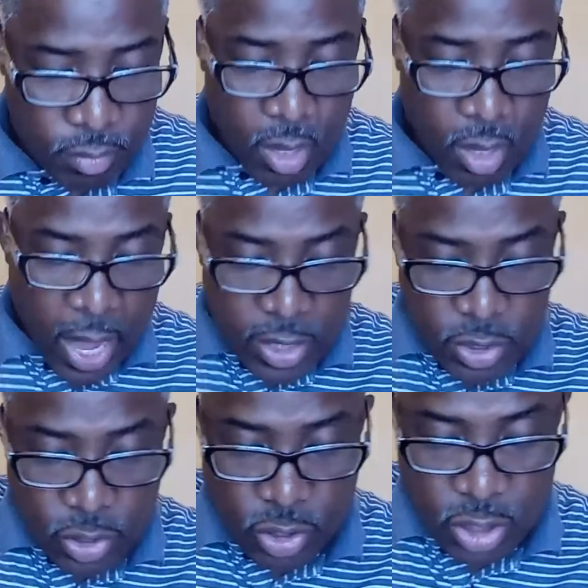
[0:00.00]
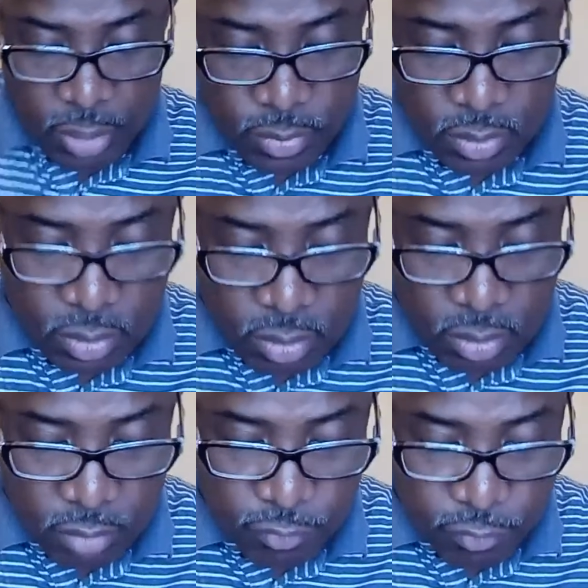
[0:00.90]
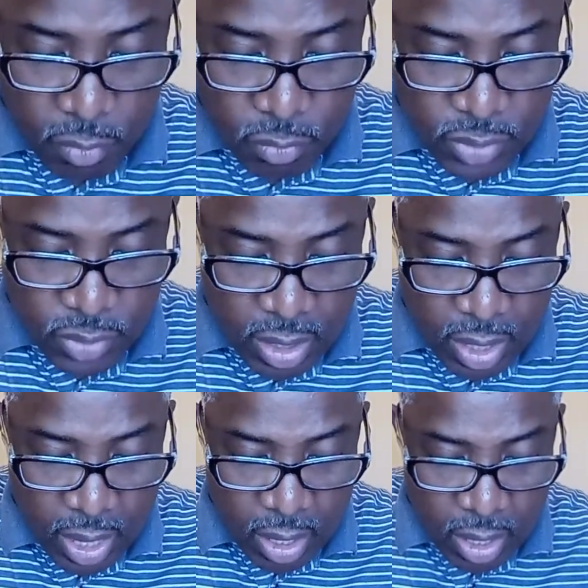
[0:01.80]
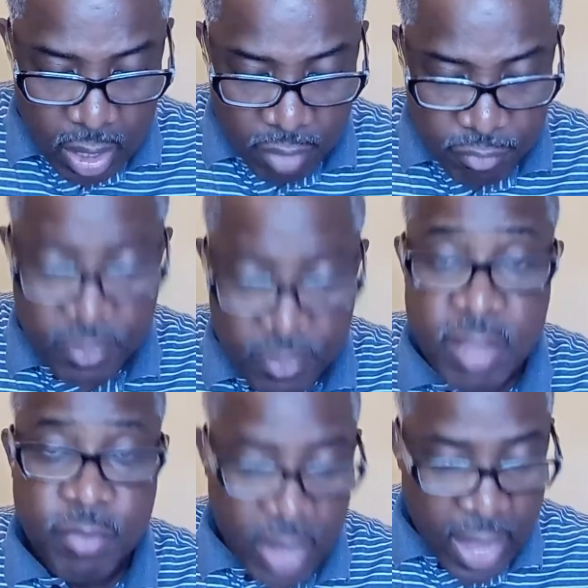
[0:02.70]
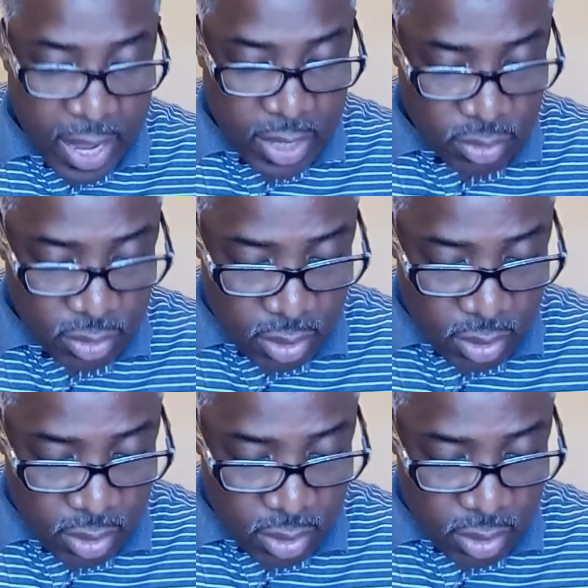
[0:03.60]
Ice chips, frozen flavored ice